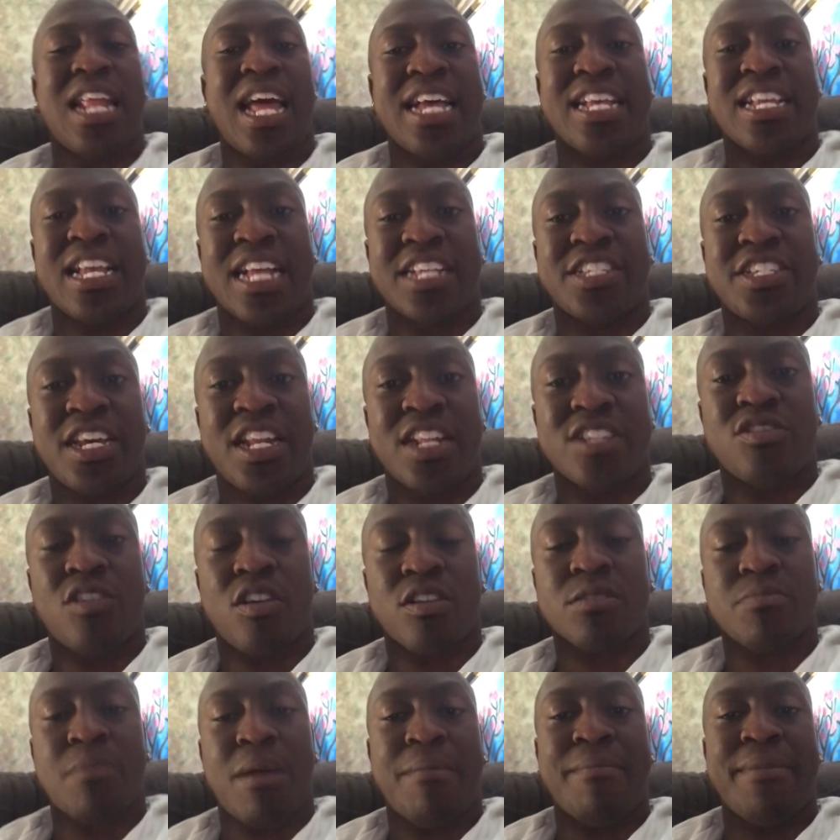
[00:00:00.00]
I try to
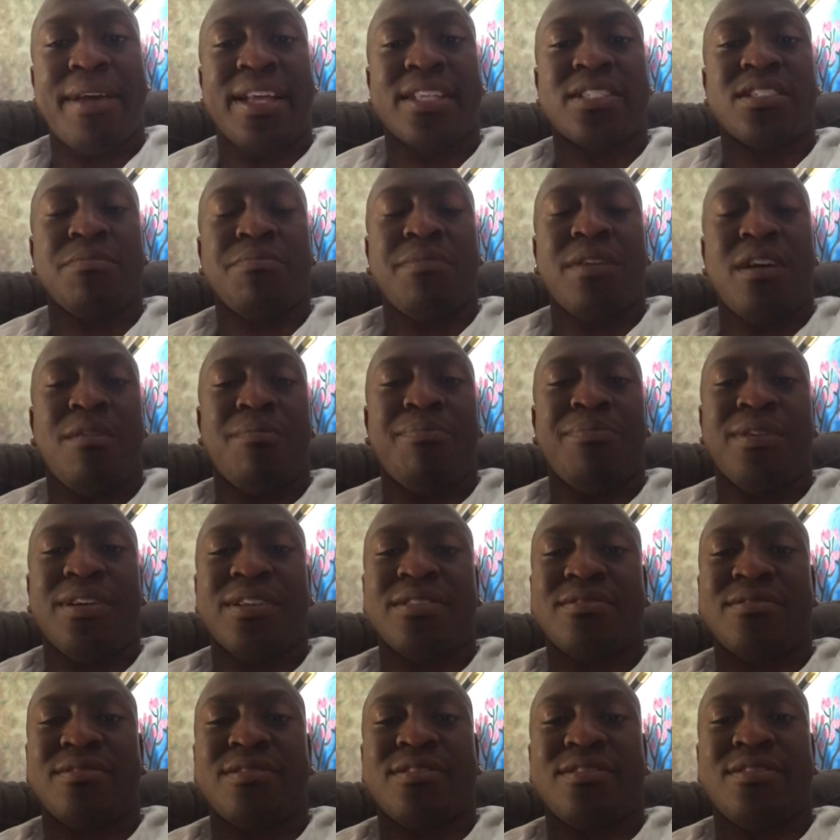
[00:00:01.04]
talk to my mates about,
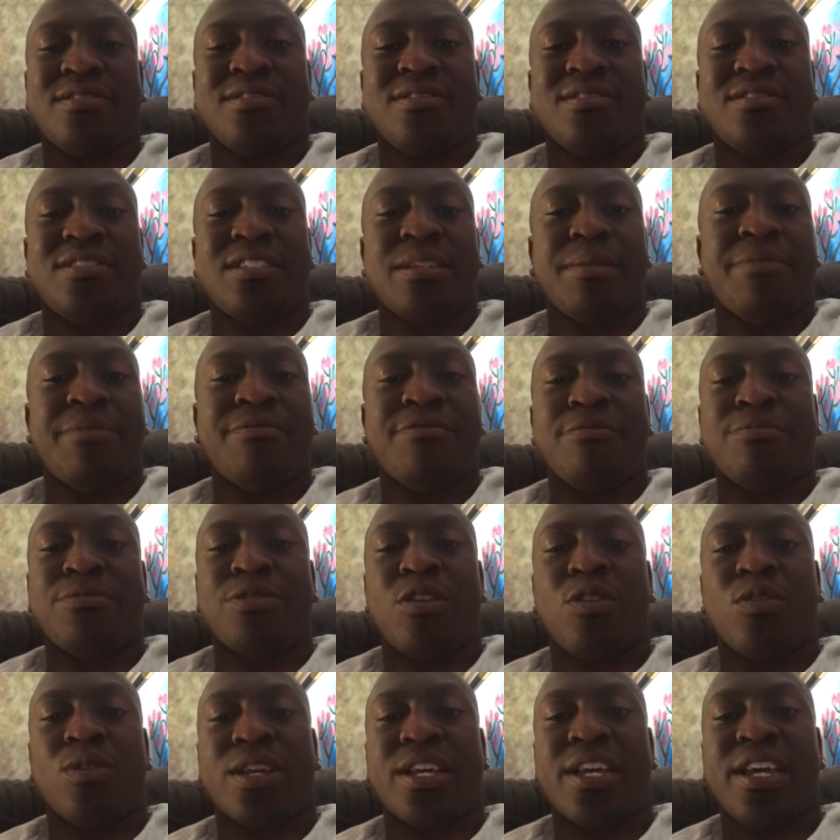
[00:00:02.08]
but some of them
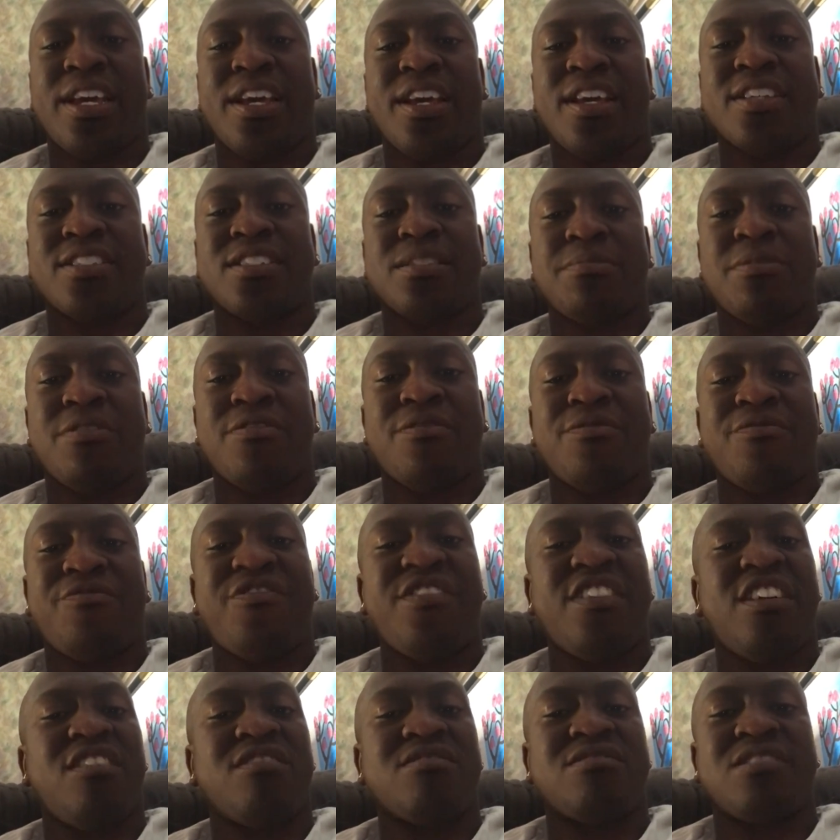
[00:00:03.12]
don't care. Some of them
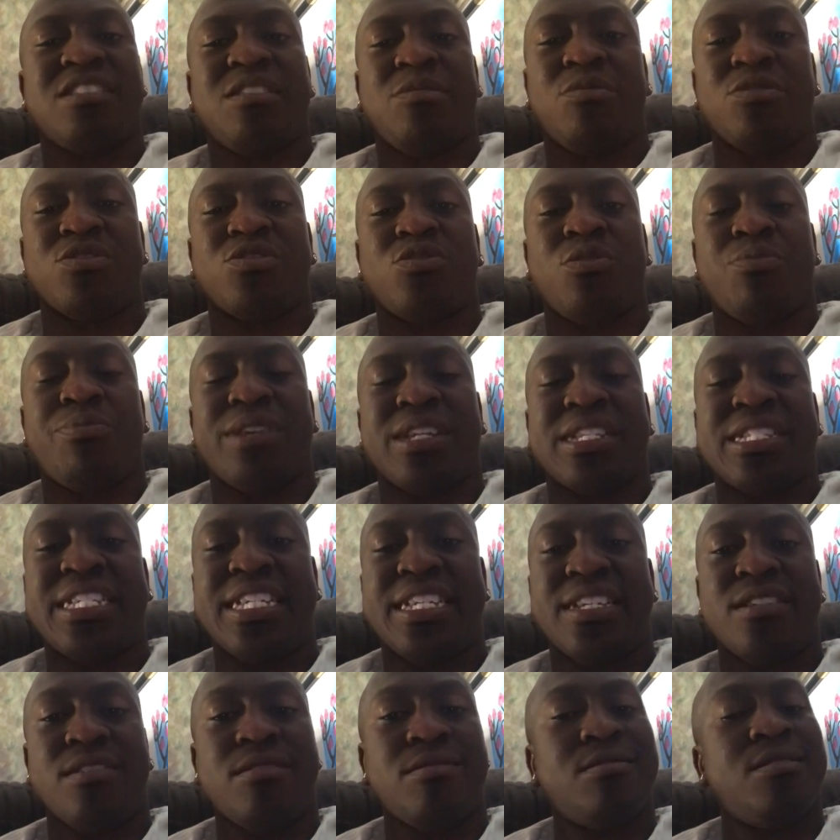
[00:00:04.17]
felt it was no big
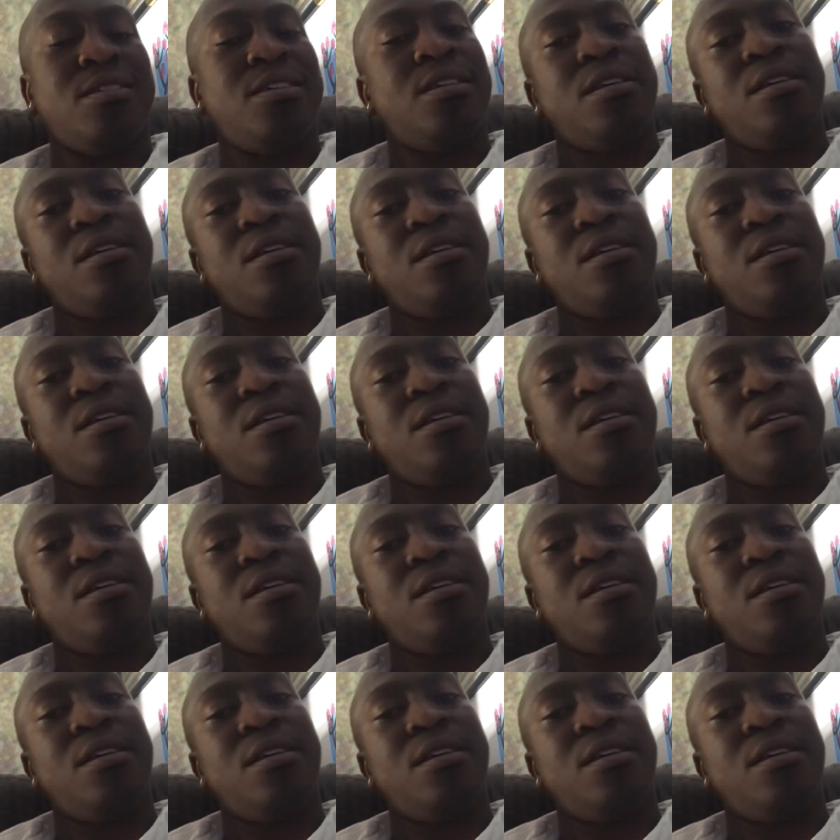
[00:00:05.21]
deal.